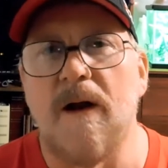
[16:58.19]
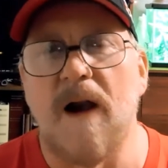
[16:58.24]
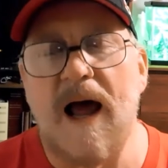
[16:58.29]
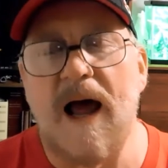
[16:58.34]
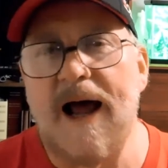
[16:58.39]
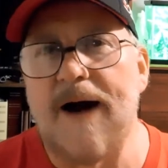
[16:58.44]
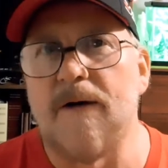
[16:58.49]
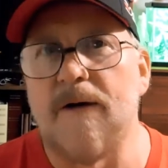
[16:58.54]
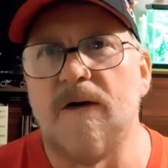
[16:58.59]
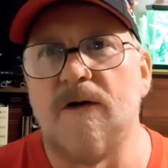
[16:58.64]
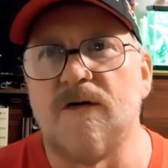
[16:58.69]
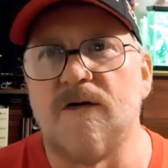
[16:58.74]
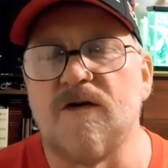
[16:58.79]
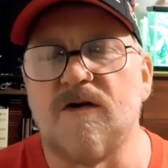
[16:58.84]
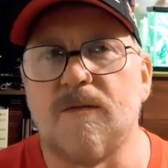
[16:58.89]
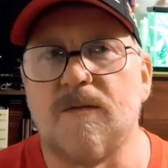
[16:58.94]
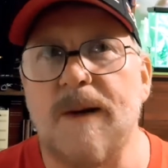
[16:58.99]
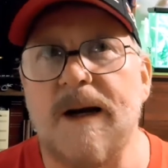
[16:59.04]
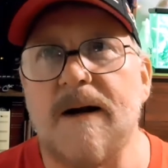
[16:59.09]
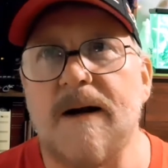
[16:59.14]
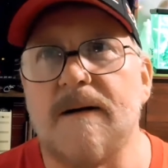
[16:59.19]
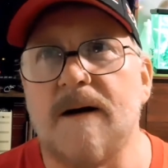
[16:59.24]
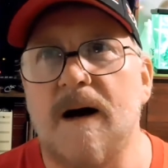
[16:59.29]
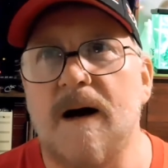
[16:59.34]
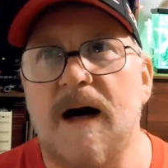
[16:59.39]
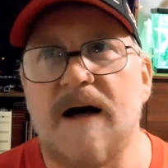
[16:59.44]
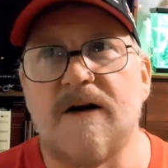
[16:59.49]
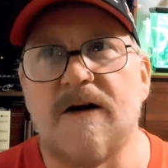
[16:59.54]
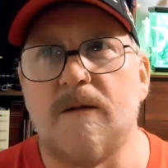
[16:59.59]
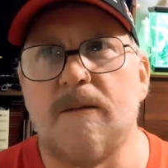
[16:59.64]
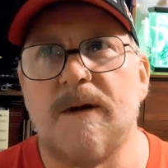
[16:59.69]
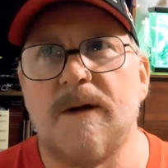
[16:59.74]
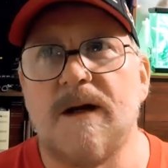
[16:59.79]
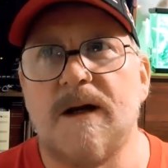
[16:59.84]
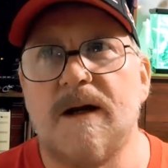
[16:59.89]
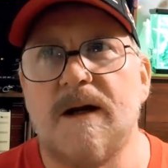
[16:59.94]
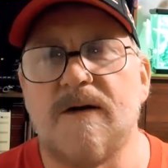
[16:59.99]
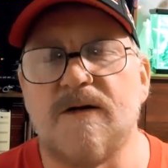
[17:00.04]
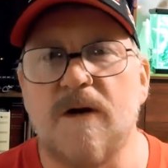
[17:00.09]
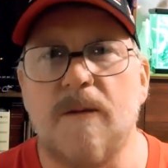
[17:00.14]
lateral
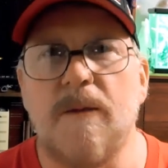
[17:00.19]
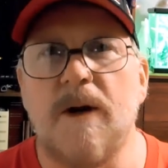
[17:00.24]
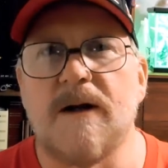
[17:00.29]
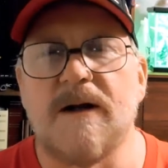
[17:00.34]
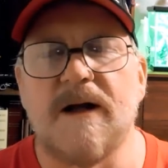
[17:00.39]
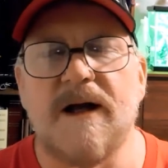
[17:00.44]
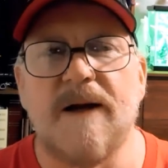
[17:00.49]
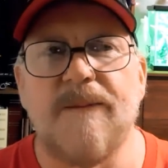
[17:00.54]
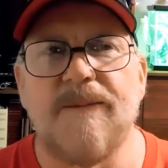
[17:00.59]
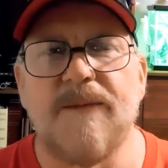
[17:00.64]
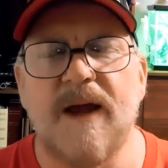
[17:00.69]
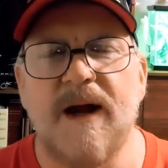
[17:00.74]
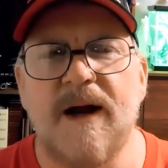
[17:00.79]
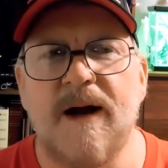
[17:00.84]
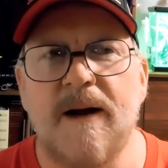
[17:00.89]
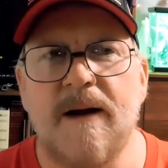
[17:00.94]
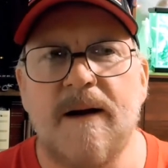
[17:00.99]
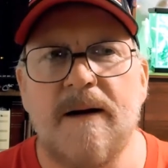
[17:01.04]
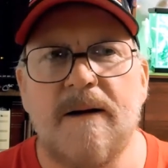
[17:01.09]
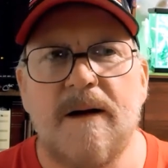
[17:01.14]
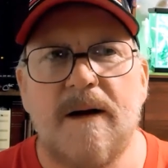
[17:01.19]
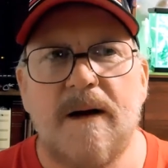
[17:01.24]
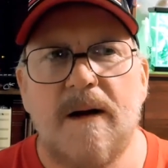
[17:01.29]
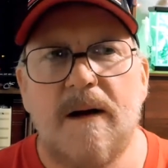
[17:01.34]
sphincterotomy or something like that, and a